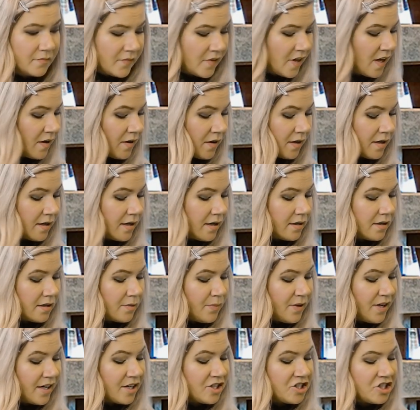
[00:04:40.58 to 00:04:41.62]
Oh, I got the
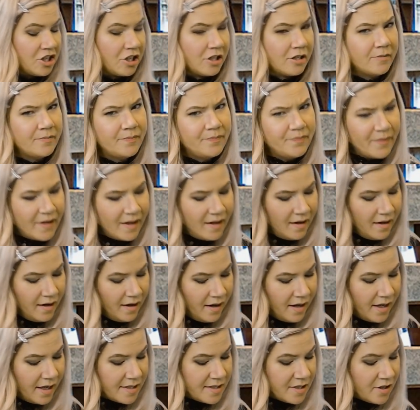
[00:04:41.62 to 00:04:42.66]
picture.
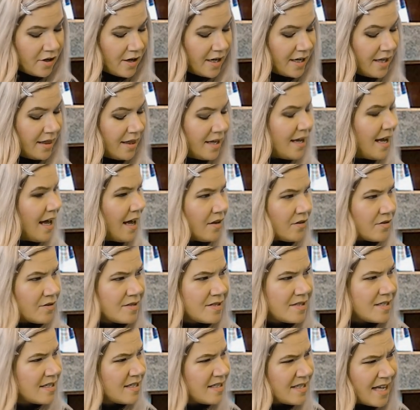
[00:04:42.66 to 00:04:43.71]
Is there anything else
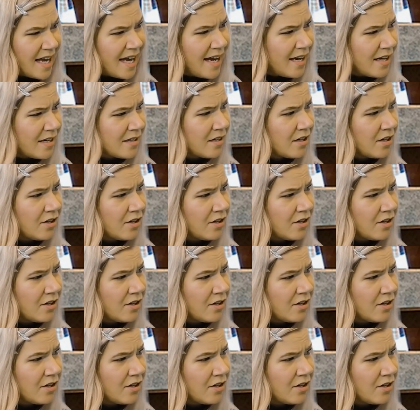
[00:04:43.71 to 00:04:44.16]
to say in